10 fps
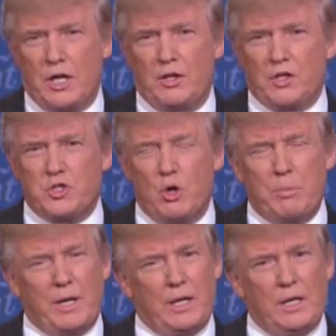and there's
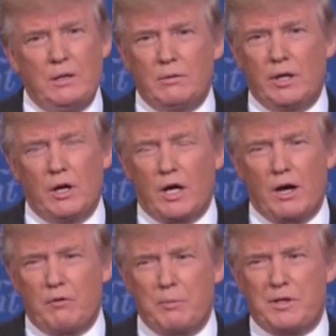nobody in our
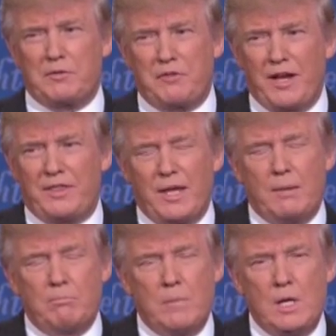government to fight
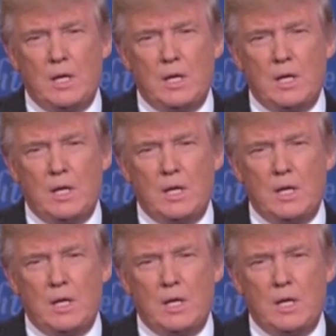them.